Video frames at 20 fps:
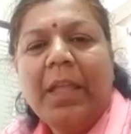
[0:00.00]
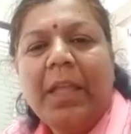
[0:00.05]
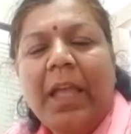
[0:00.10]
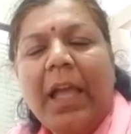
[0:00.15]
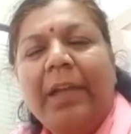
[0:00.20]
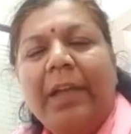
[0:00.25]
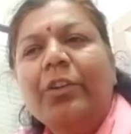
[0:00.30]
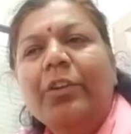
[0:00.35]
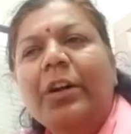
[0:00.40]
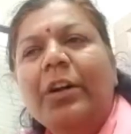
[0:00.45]
Have
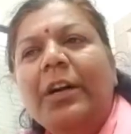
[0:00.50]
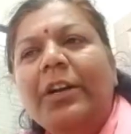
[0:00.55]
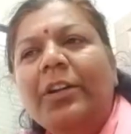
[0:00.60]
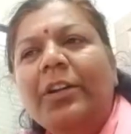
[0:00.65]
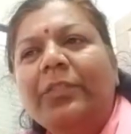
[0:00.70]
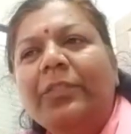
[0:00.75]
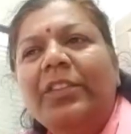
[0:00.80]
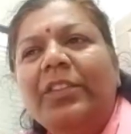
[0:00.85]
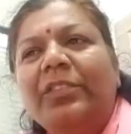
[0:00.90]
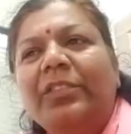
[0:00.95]
you heard of
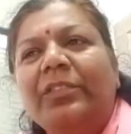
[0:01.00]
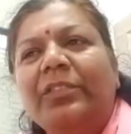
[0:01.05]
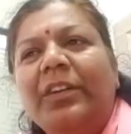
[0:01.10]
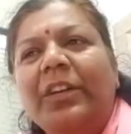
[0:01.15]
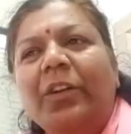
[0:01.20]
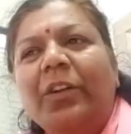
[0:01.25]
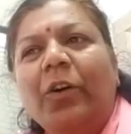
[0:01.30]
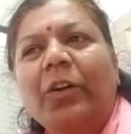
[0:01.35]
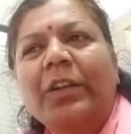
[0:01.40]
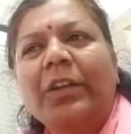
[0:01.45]
this word
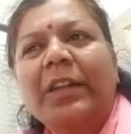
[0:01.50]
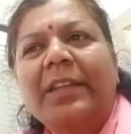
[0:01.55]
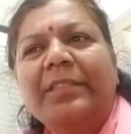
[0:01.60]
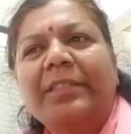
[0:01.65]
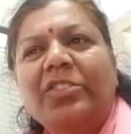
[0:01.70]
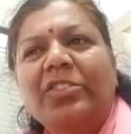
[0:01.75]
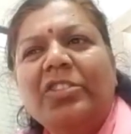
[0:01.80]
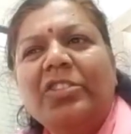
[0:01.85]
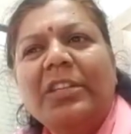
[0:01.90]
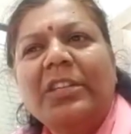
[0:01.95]

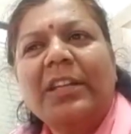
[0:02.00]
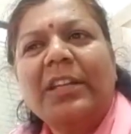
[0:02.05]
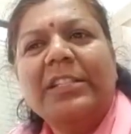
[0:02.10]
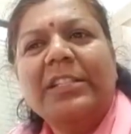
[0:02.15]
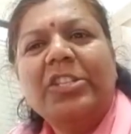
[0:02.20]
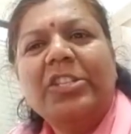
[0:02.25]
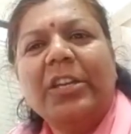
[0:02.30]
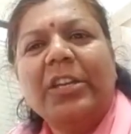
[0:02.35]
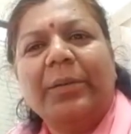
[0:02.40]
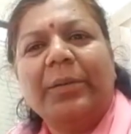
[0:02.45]
organization
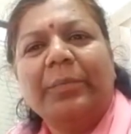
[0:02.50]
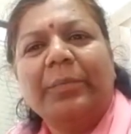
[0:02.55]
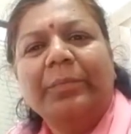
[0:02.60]
culture?